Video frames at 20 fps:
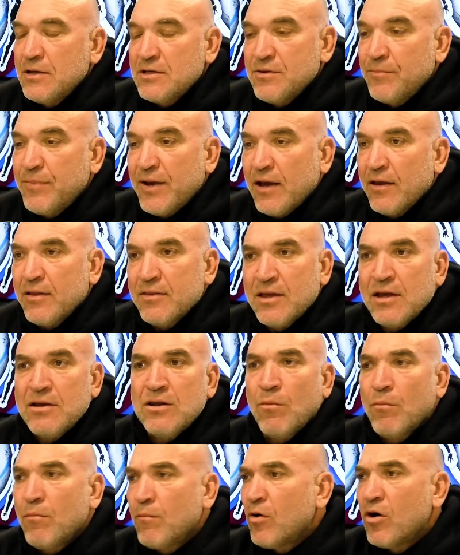is about. Then
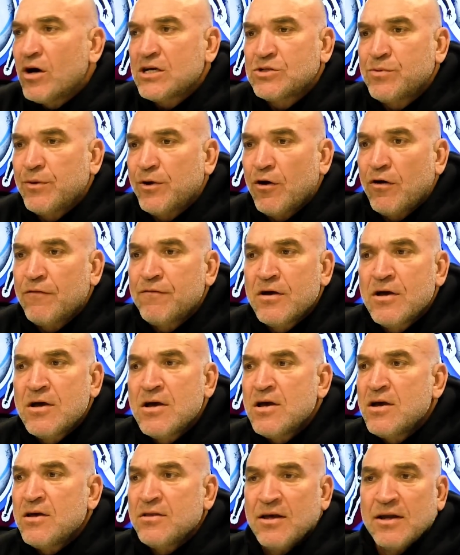the mics went off.
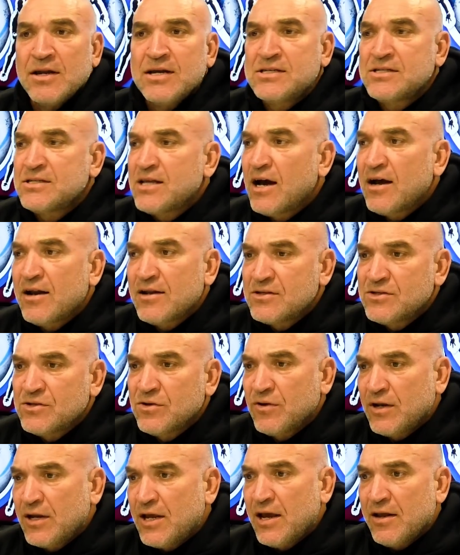Then he started
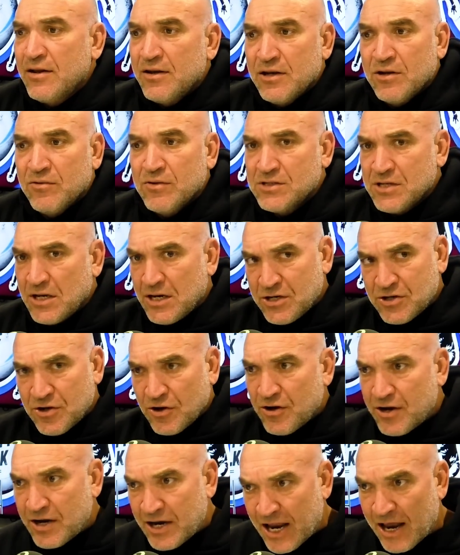sort of getting into us, and he
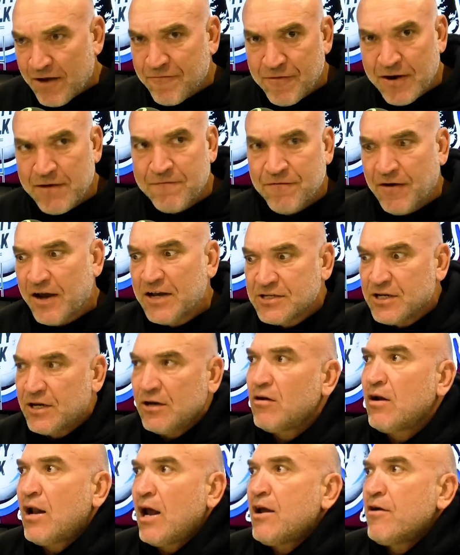turned, he had red face, and he
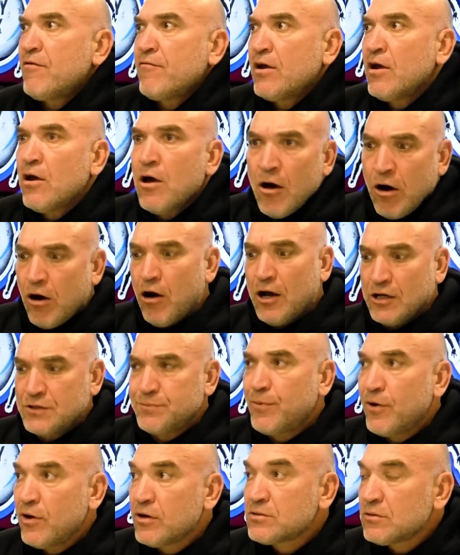got angry. Oh, it's
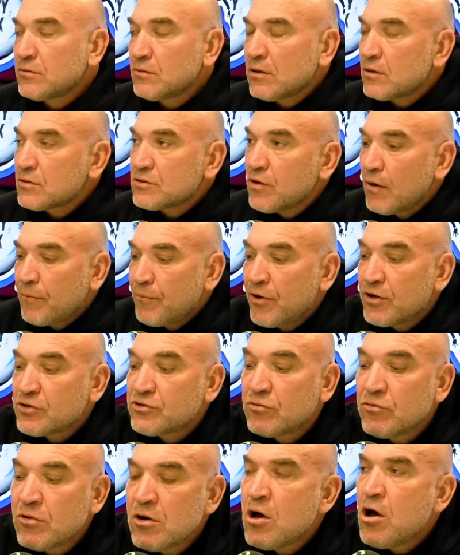personal. No, it's not
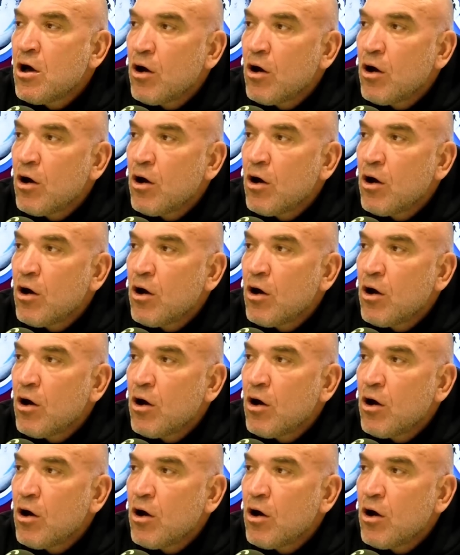personal.